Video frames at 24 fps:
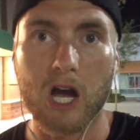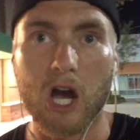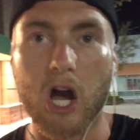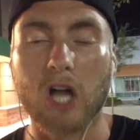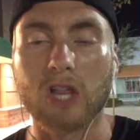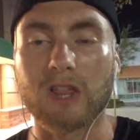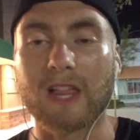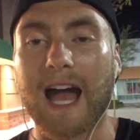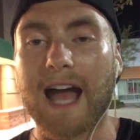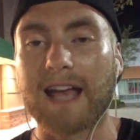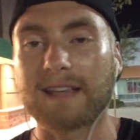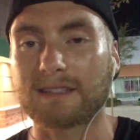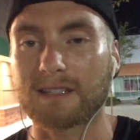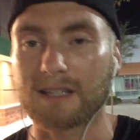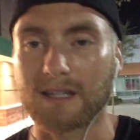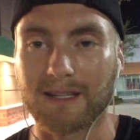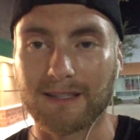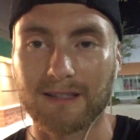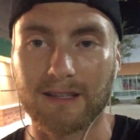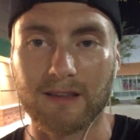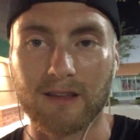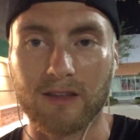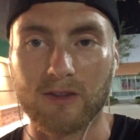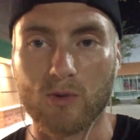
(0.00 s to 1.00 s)
Alaska.
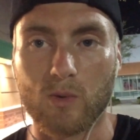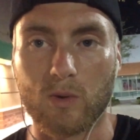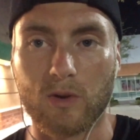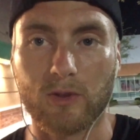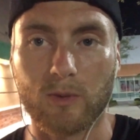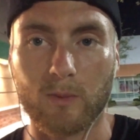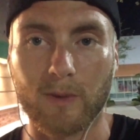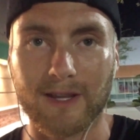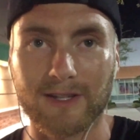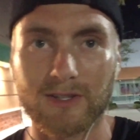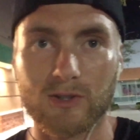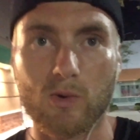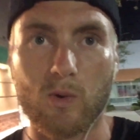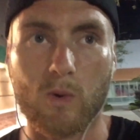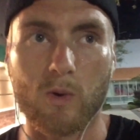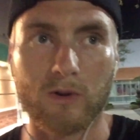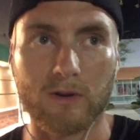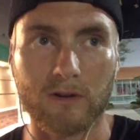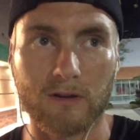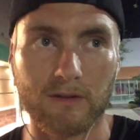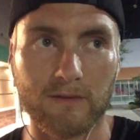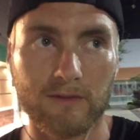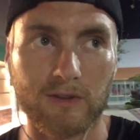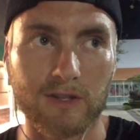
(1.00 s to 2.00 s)
It's in the northwest
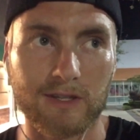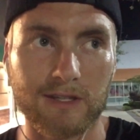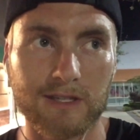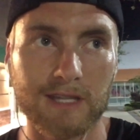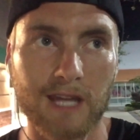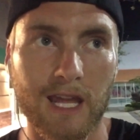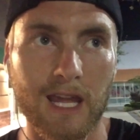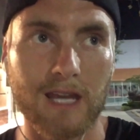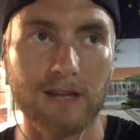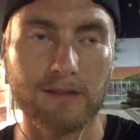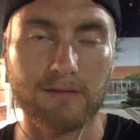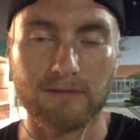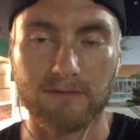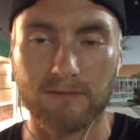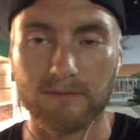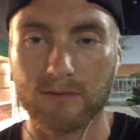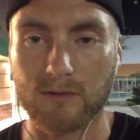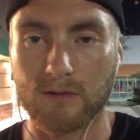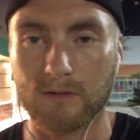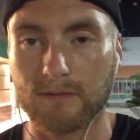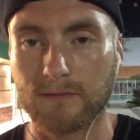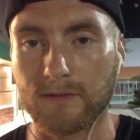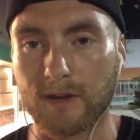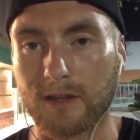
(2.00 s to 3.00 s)
corner of the state,
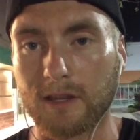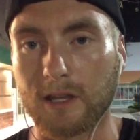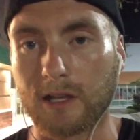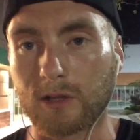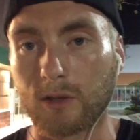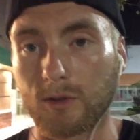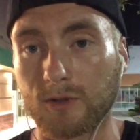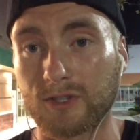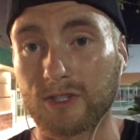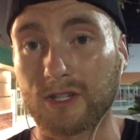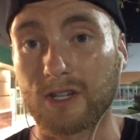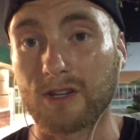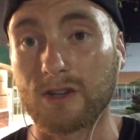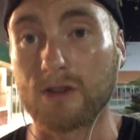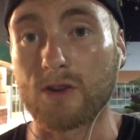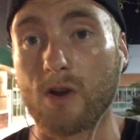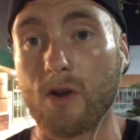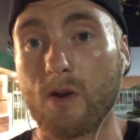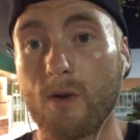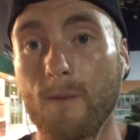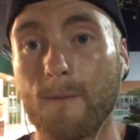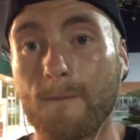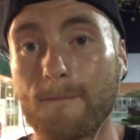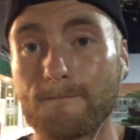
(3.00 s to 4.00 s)
fairly close to
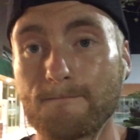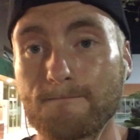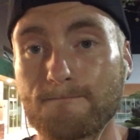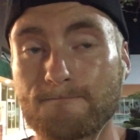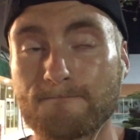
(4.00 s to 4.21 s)
Nome.